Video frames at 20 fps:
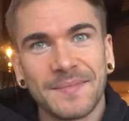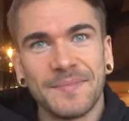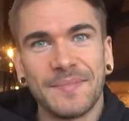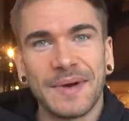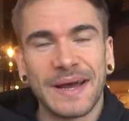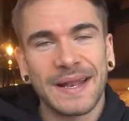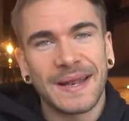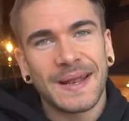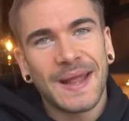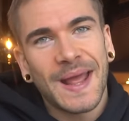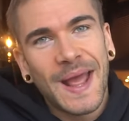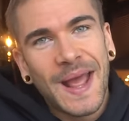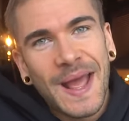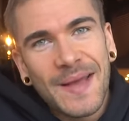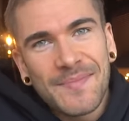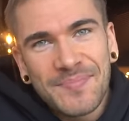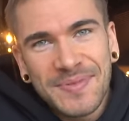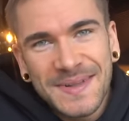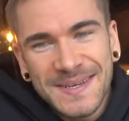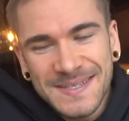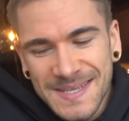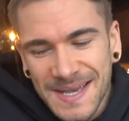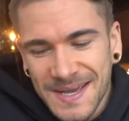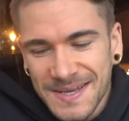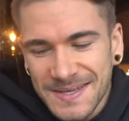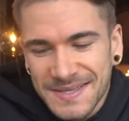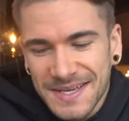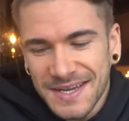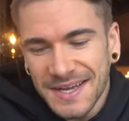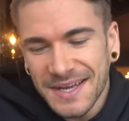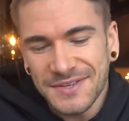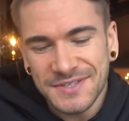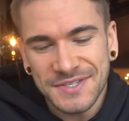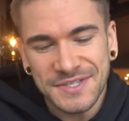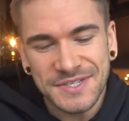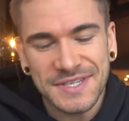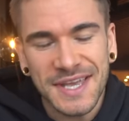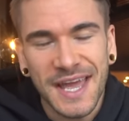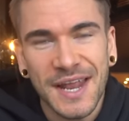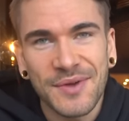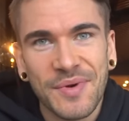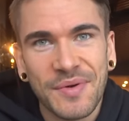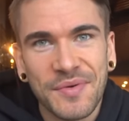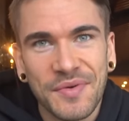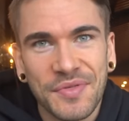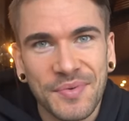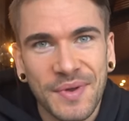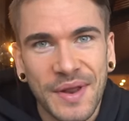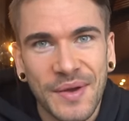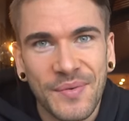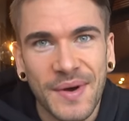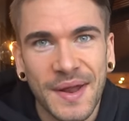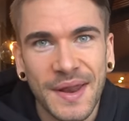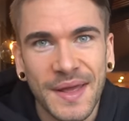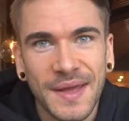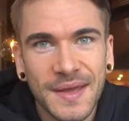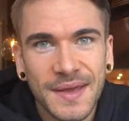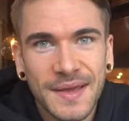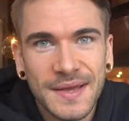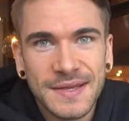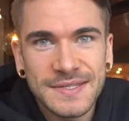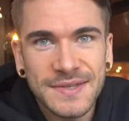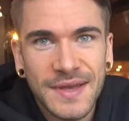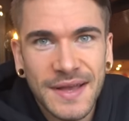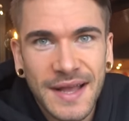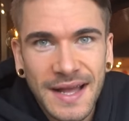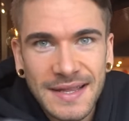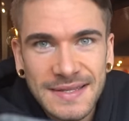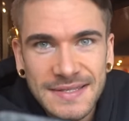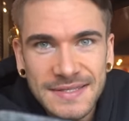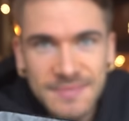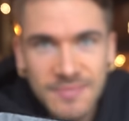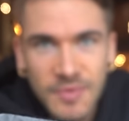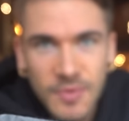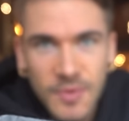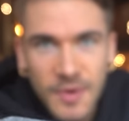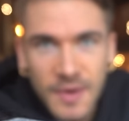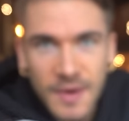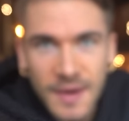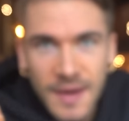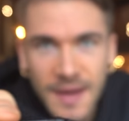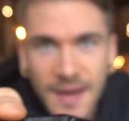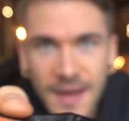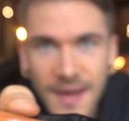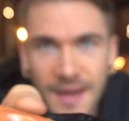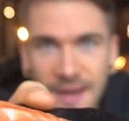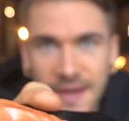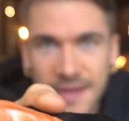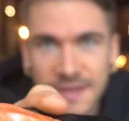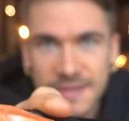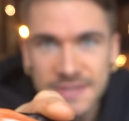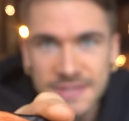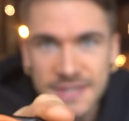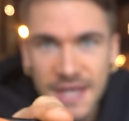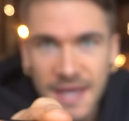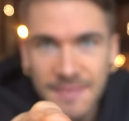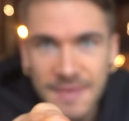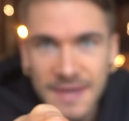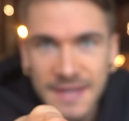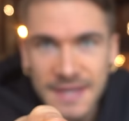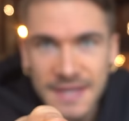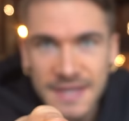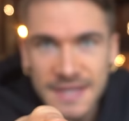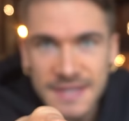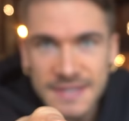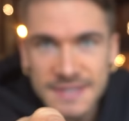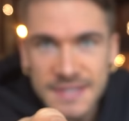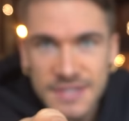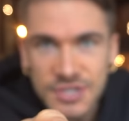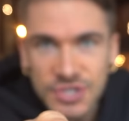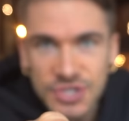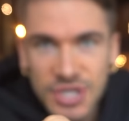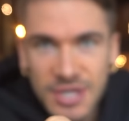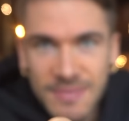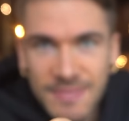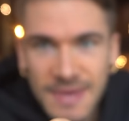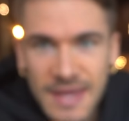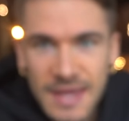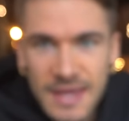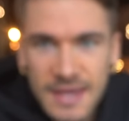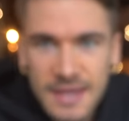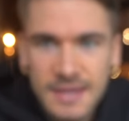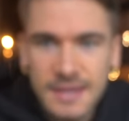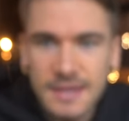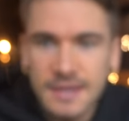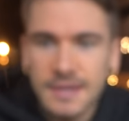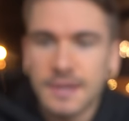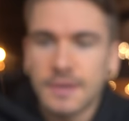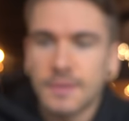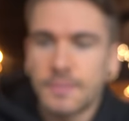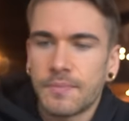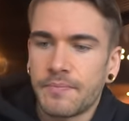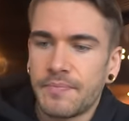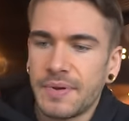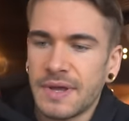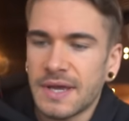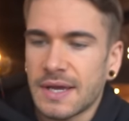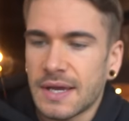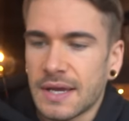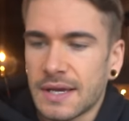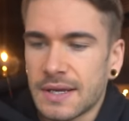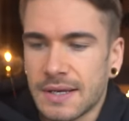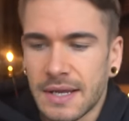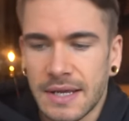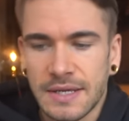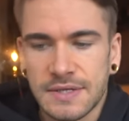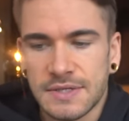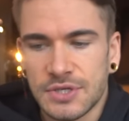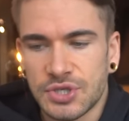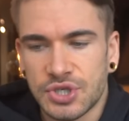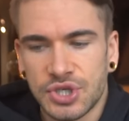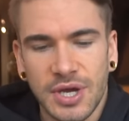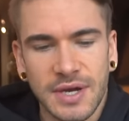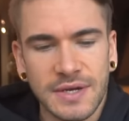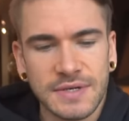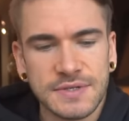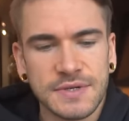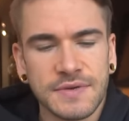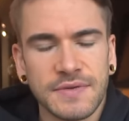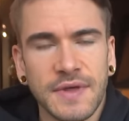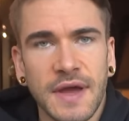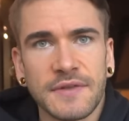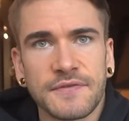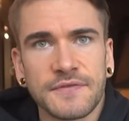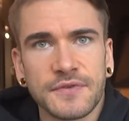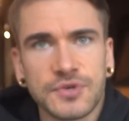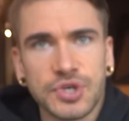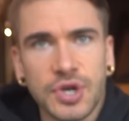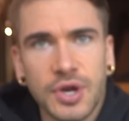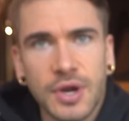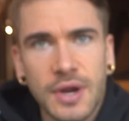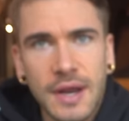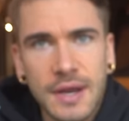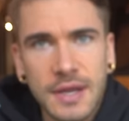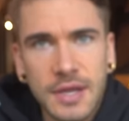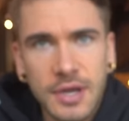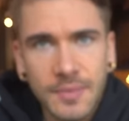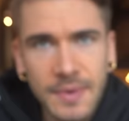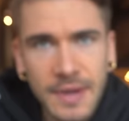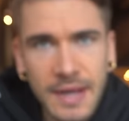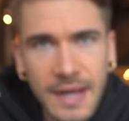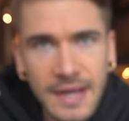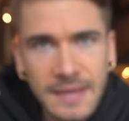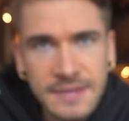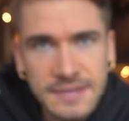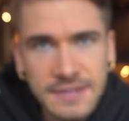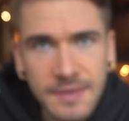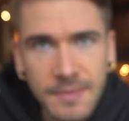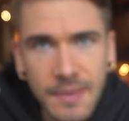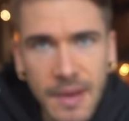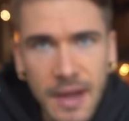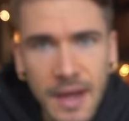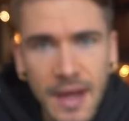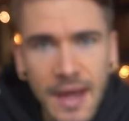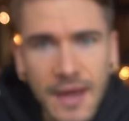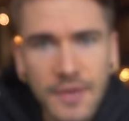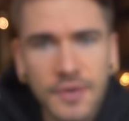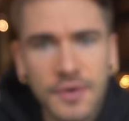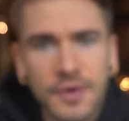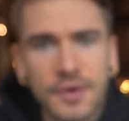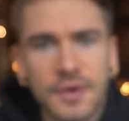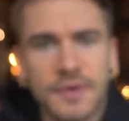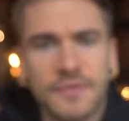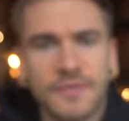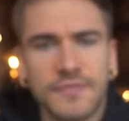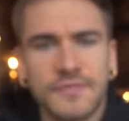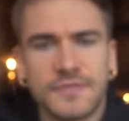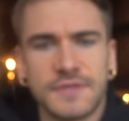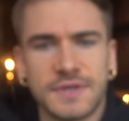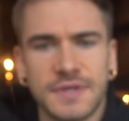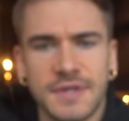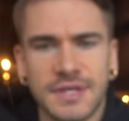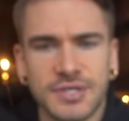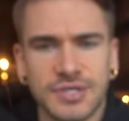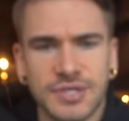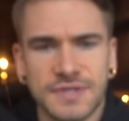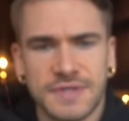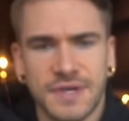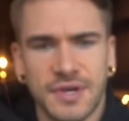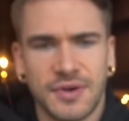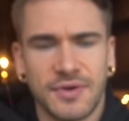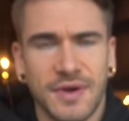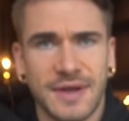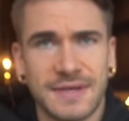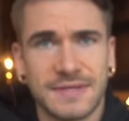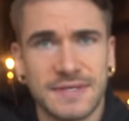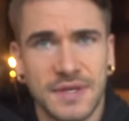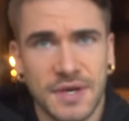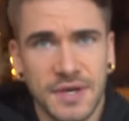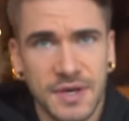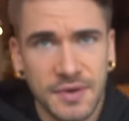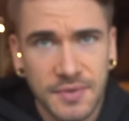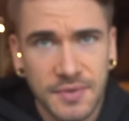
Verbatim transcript: But plus, I also just kind of went with what I wanted. So I got some more salmon sashimi. Big, nice chunks of that for sure. And here we got some other delicious and crazy looking